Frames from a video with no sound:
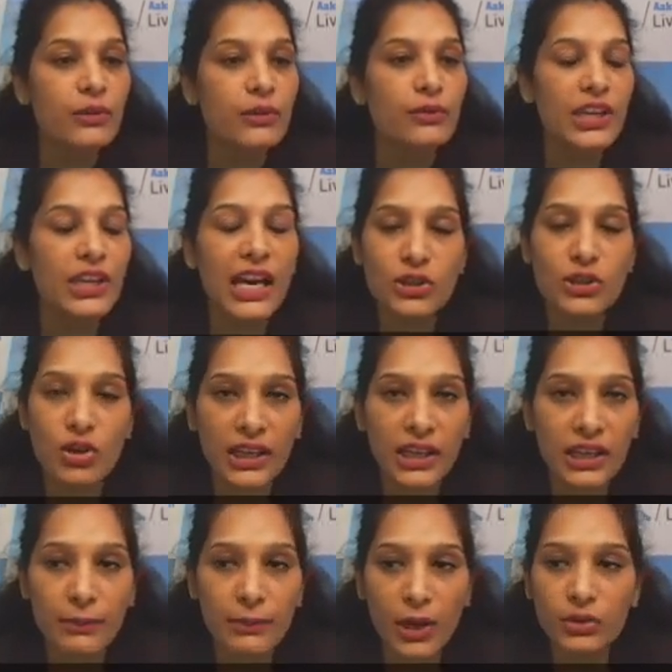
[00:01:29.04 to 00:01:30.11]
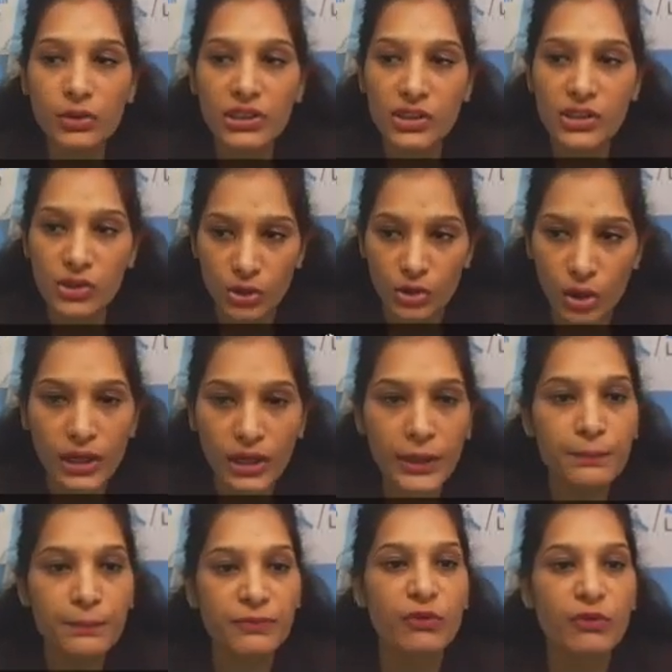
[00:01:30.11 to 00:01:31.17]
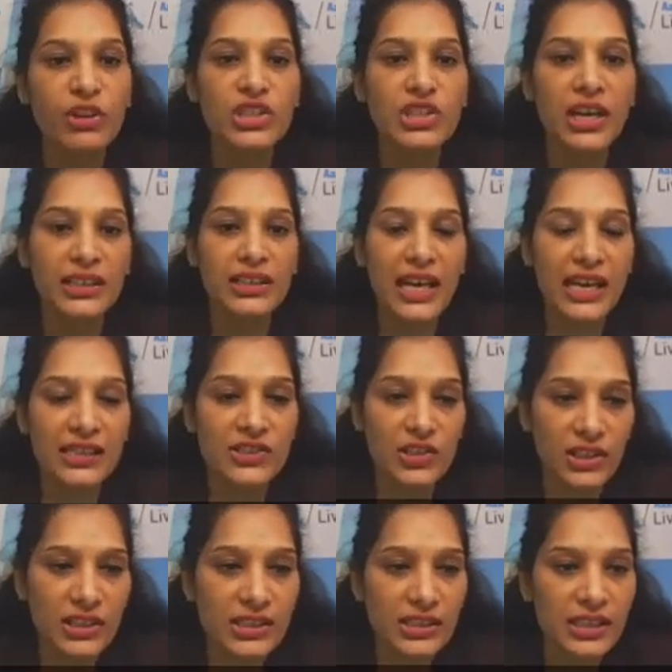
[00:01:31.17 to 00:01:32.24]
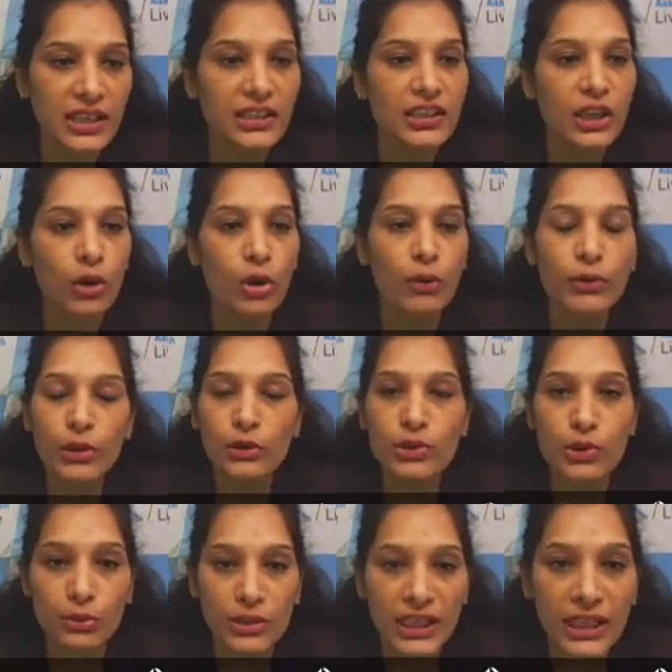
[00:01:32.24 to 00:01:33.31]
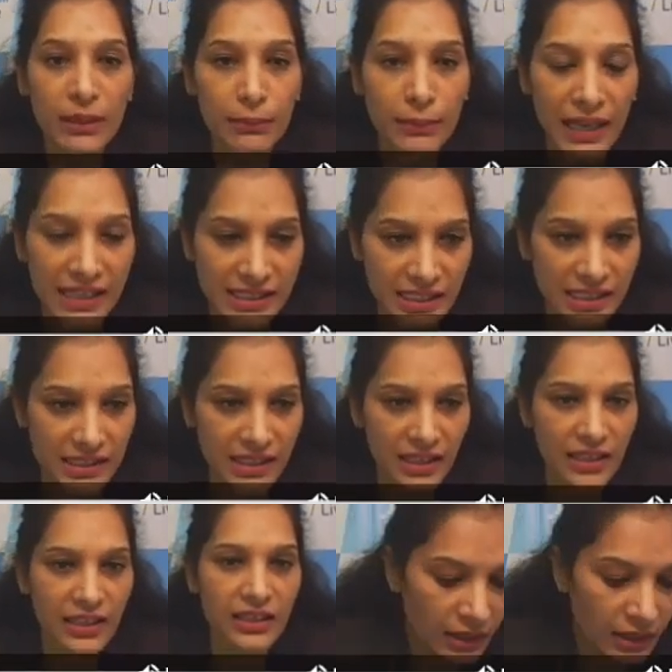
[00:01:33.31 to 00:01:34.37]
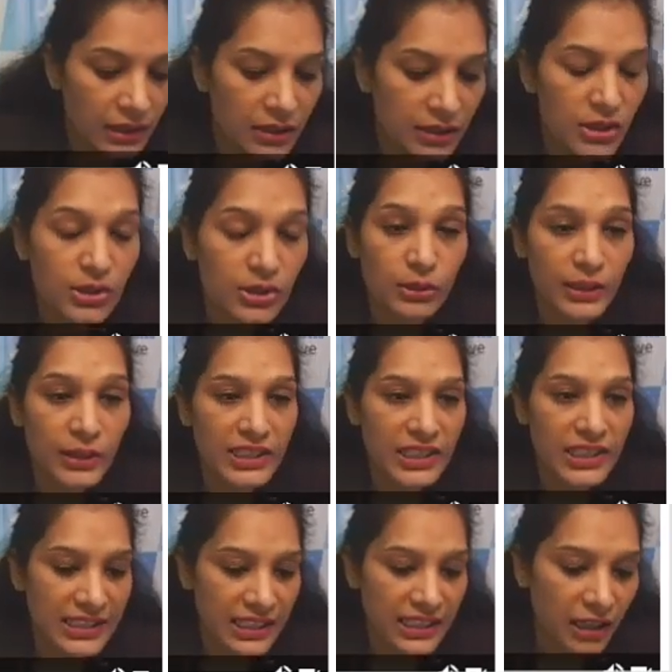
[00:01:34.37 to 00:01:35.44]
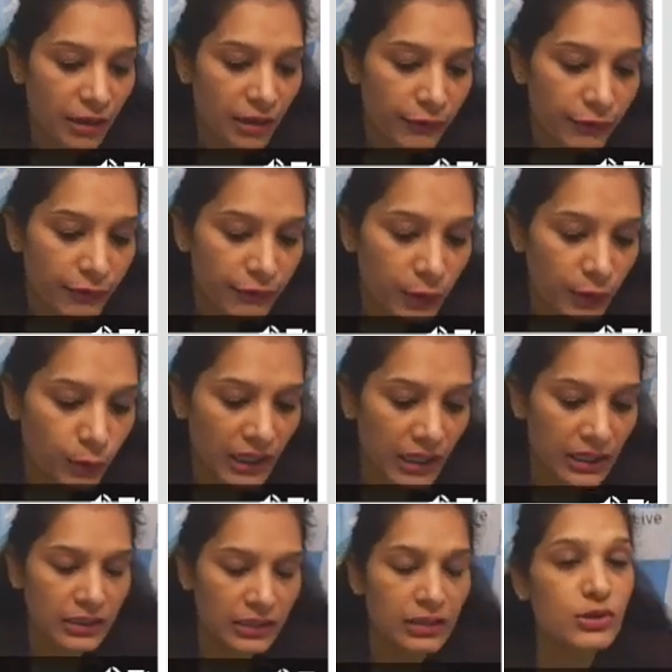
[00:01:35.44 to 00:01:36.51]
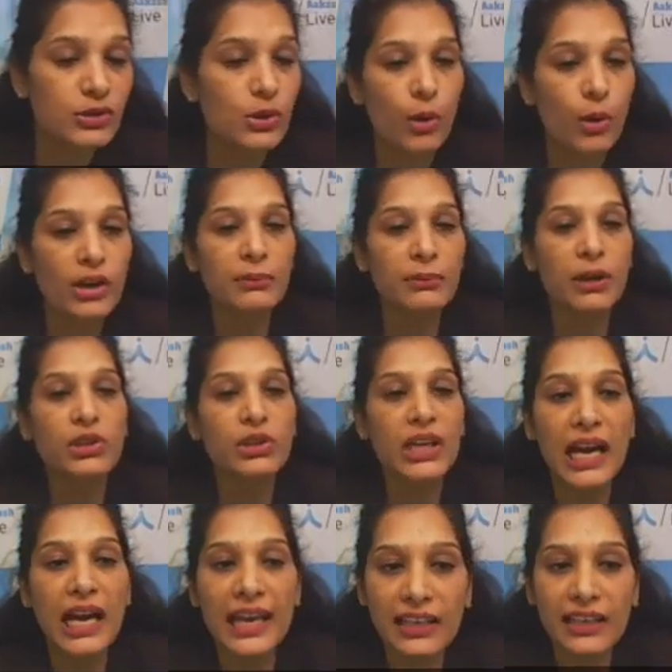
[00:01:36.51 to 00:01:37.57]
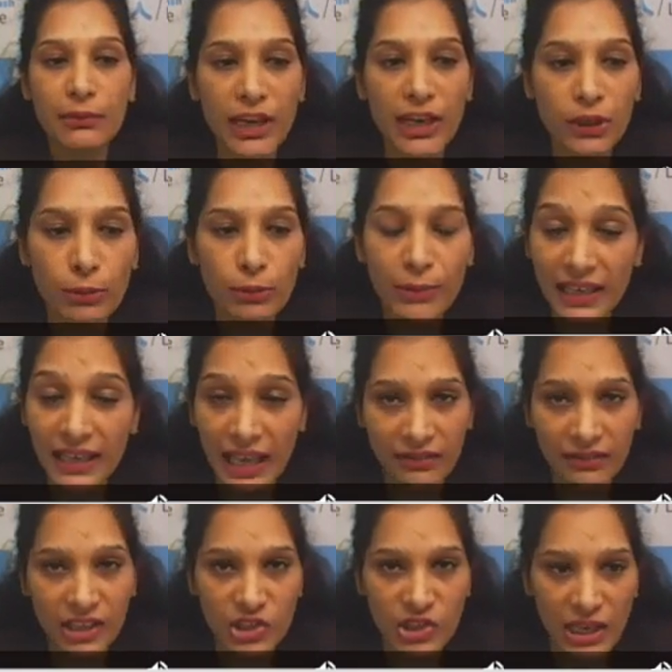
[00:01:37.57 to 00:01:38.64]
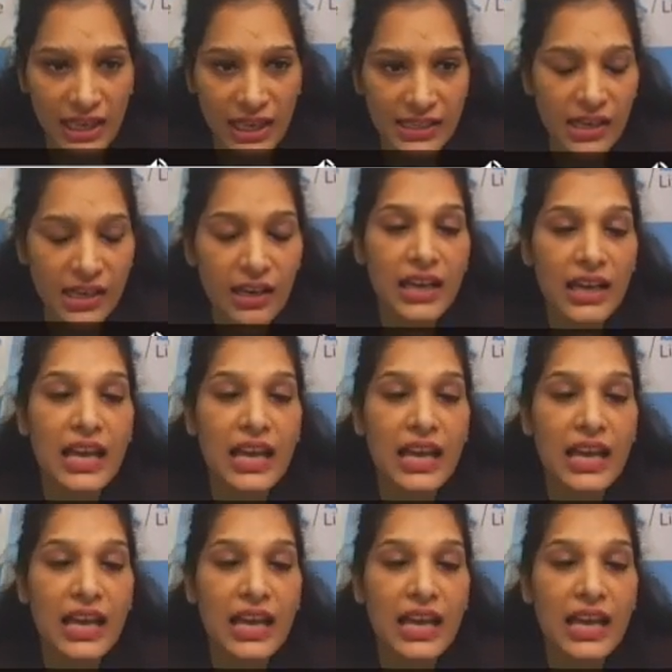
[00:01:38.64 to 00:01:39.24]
We are talking about the stalk which attaches the ovule to the placenta so it is the funicle. So what about the hilum, micropyle and the chalaza?